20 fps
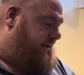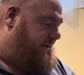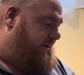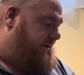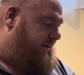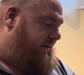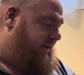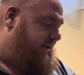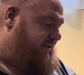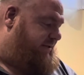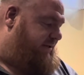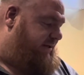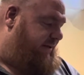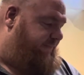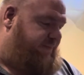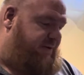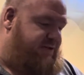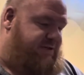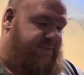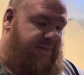Next
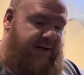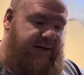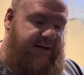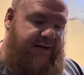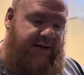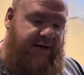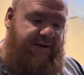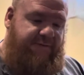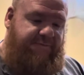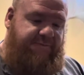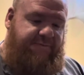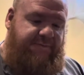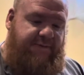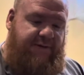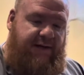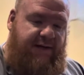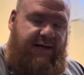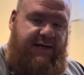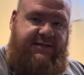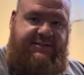up is my knife.
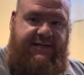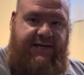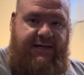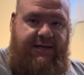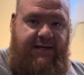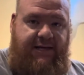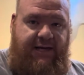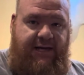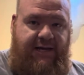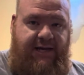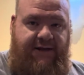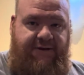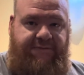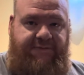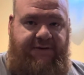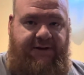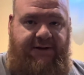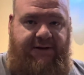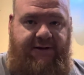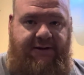I
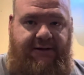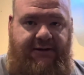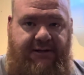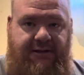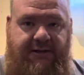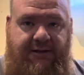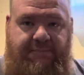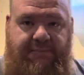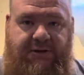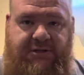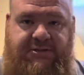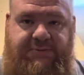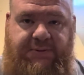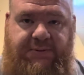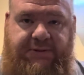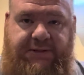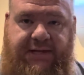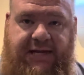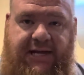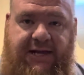have
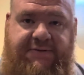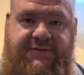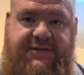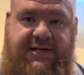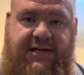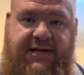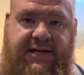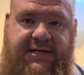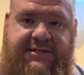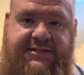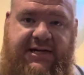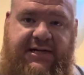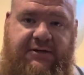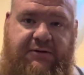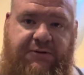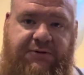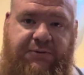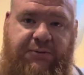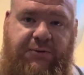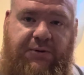multiple knives, and I
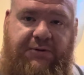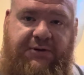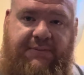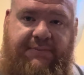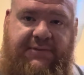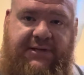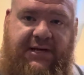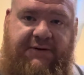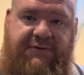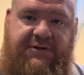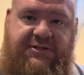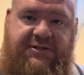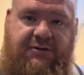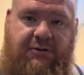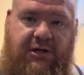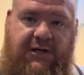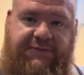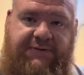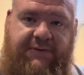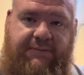cycle through them every so
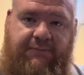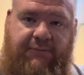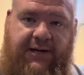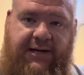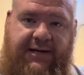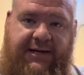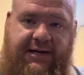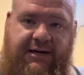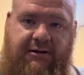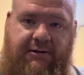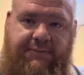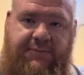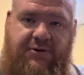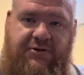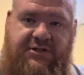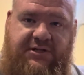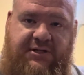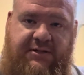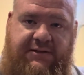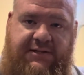often. Right now I'm
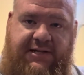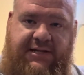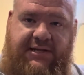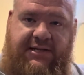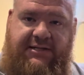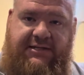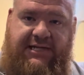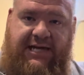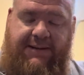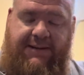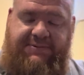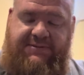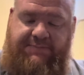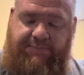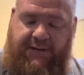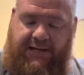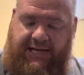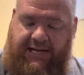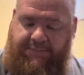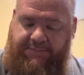using the Tops
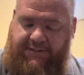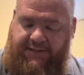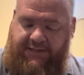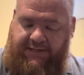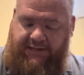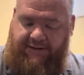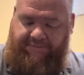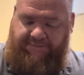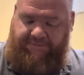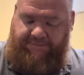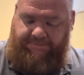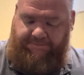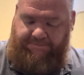Bob knife.